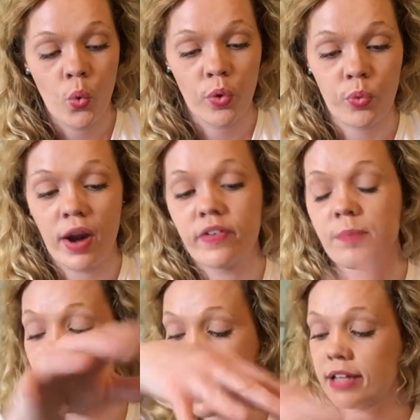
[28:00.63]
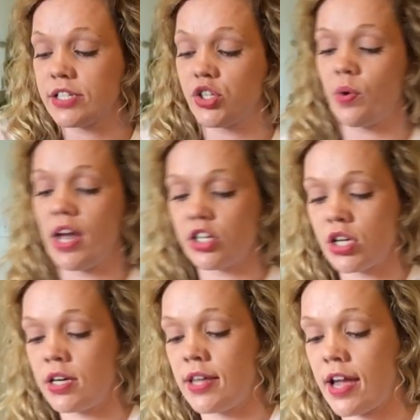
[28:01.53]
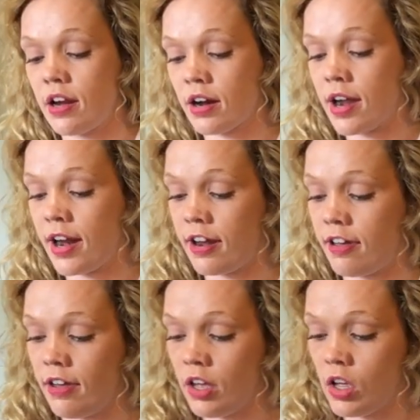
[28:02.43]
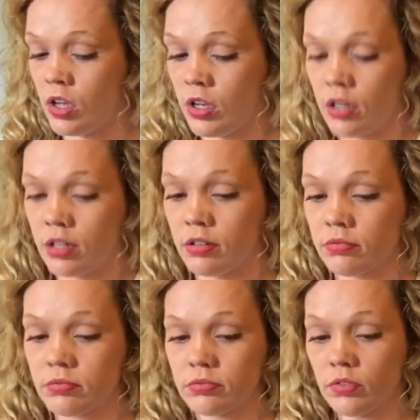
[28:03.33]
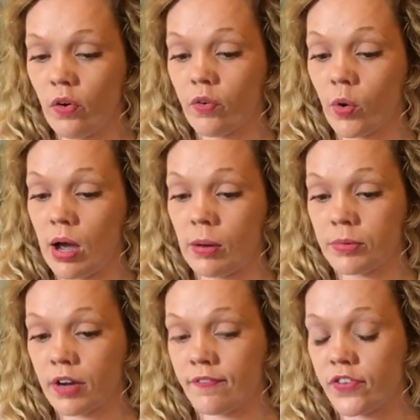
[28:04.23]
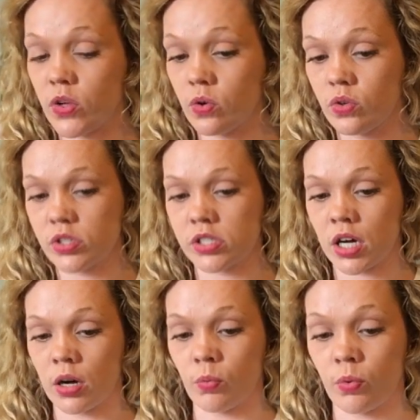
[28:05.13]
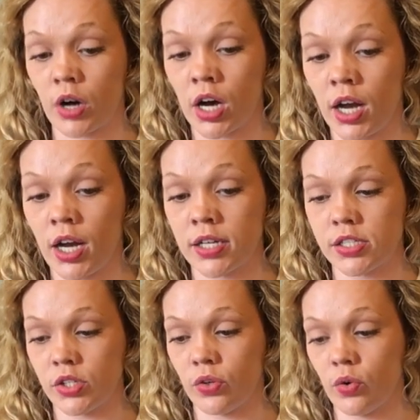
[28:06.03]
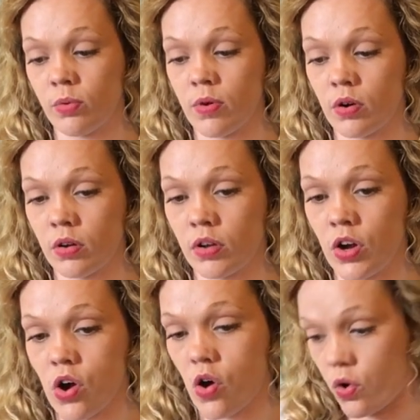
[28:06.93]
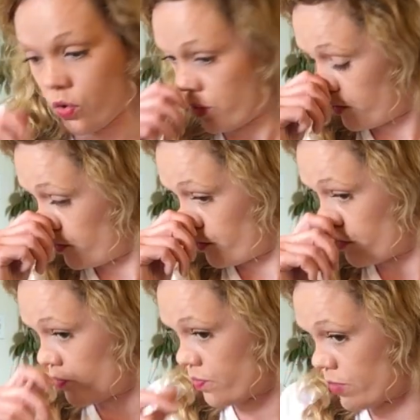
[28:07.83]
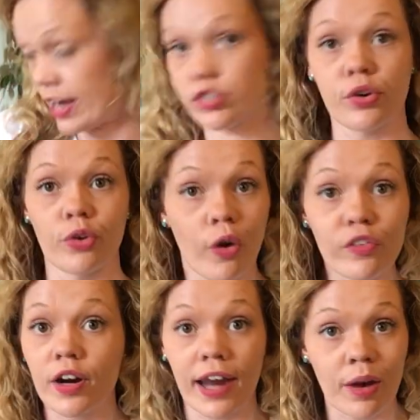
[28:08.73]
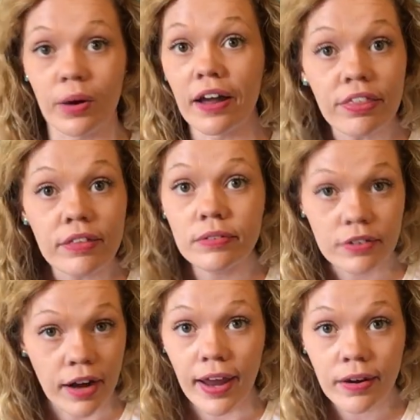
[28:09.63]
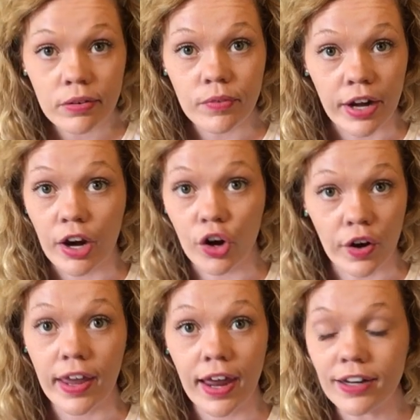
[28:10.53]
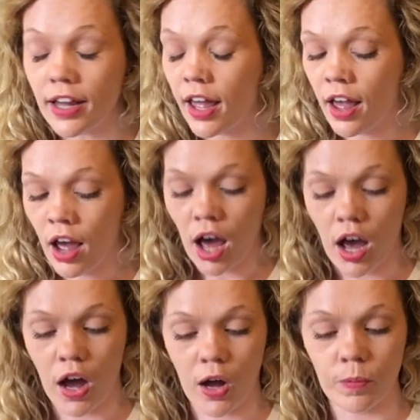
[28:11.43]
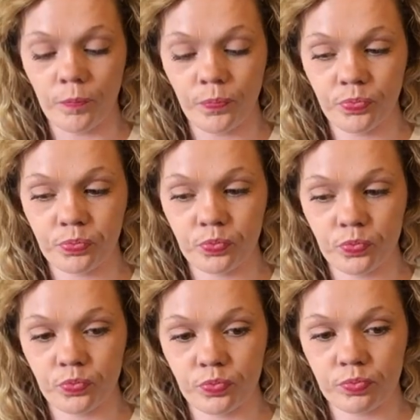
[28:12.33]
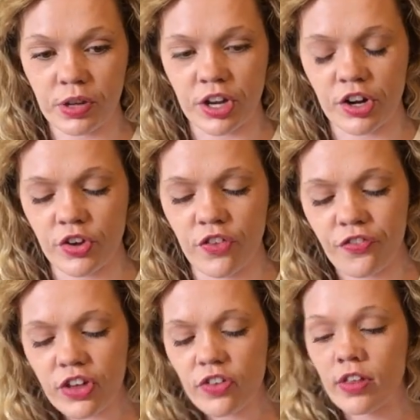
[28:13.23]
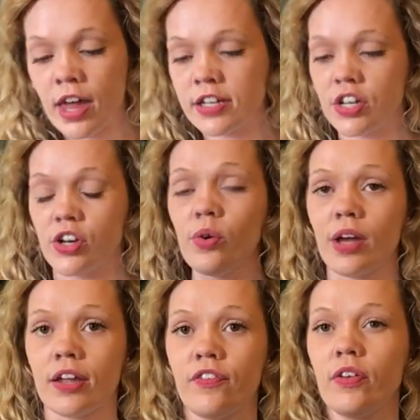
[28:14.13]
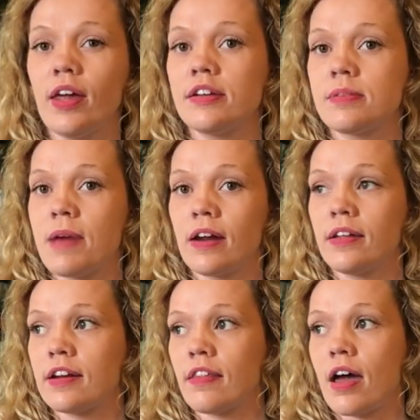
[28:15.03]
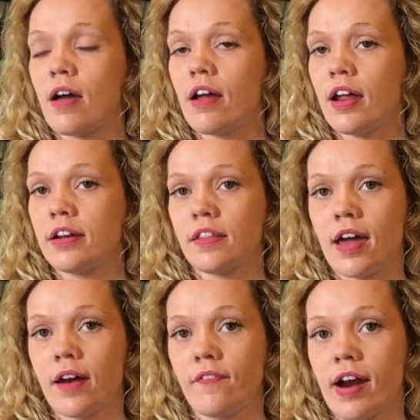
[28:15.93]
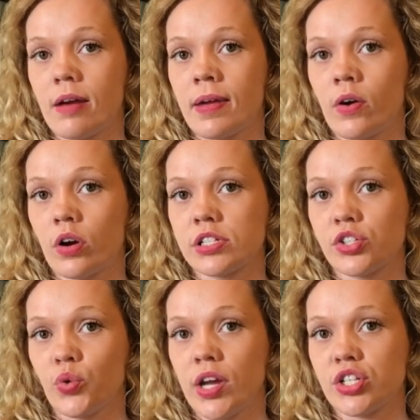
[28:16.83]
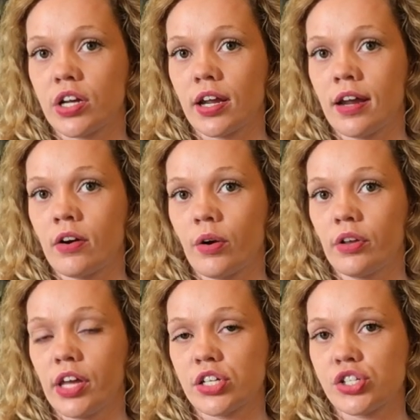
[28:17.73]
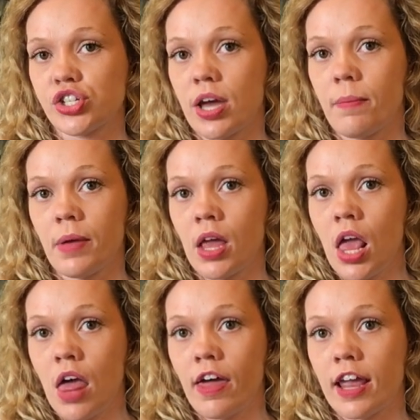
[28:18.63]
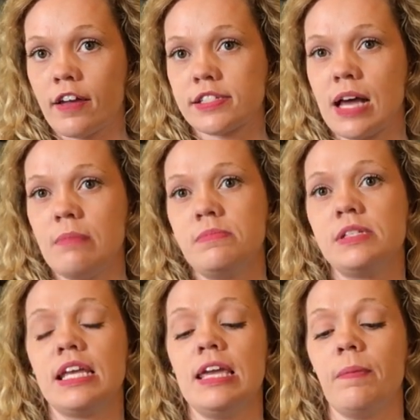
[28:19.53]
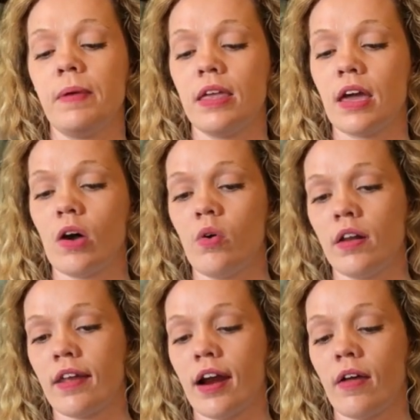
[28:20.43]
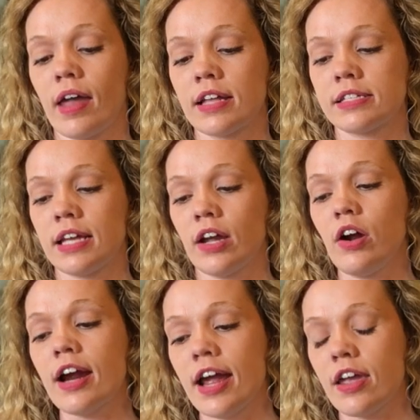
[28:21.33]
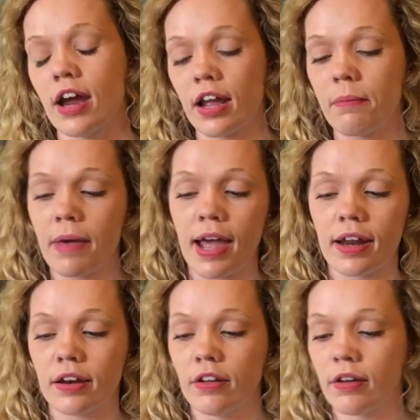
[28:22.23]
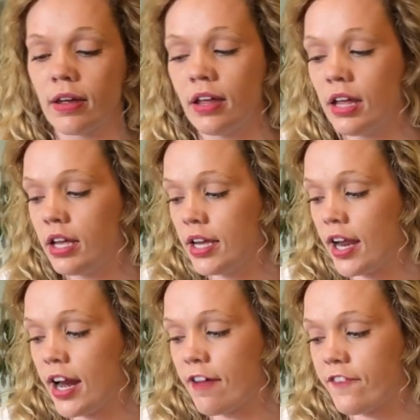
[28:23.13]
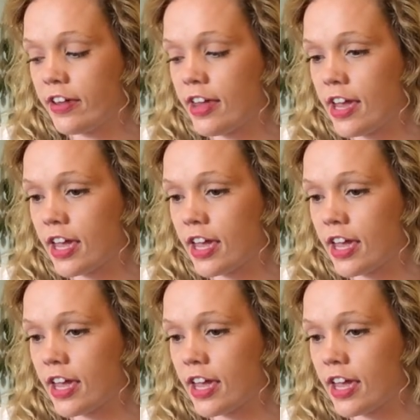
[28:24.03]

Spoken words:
with whatever past situation that you're kind of overwhelmed or confused or worried to, you know, get screwed over again with, right? Or get hurt again. But you feel led to do it. You feel led to meddle into that environment or situation again, or relationship. Like something's keeping you going there. Like it's like, all right, you got to come back and do it. And I feel